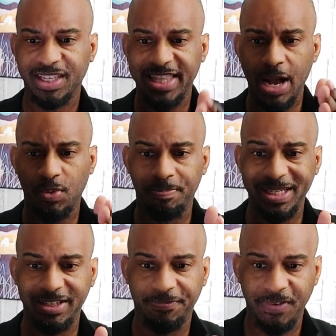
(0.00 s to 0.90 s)
that would
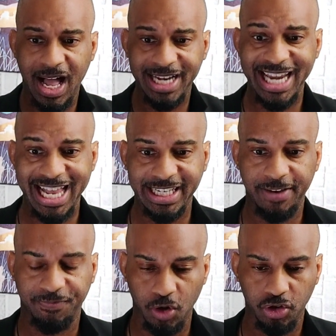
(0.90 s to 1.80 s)
be defined as
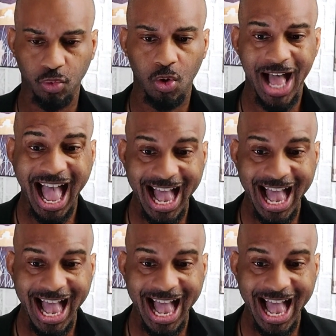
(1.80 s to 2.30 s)
a virtual